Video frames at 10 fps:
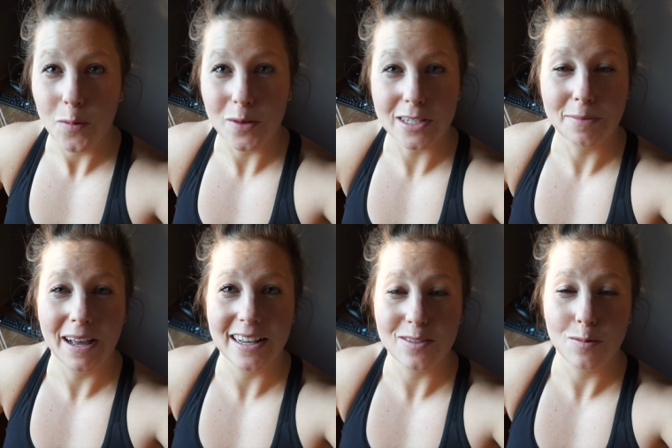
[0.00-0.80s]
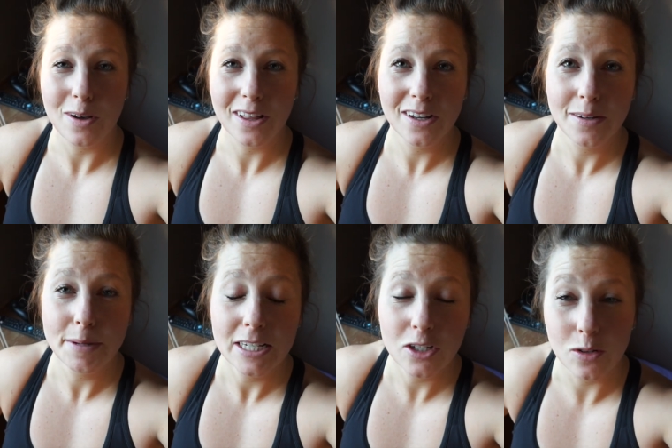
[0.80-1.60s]
What's up, guys?
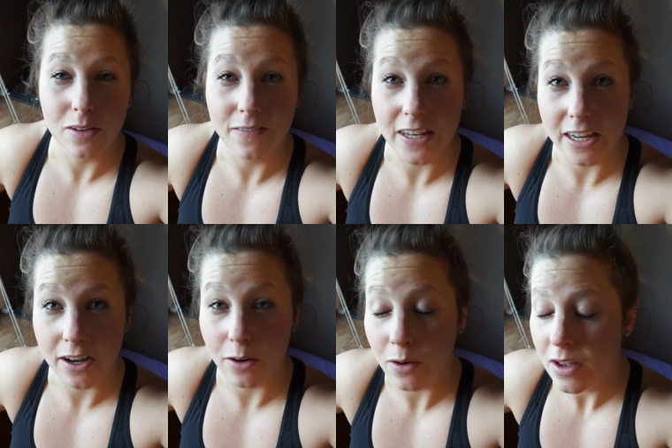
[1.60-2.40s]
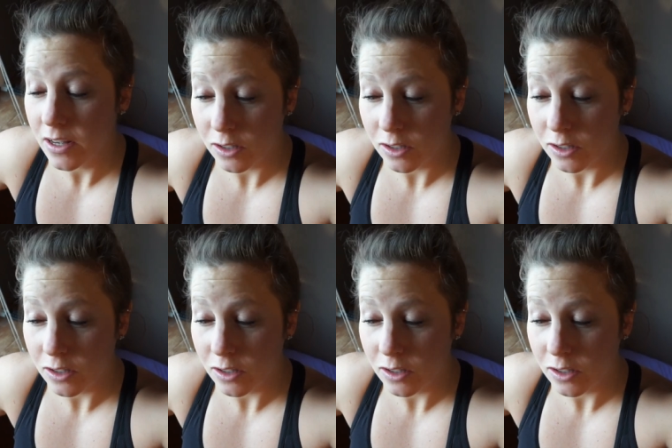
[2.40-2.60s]
Welcome to the video.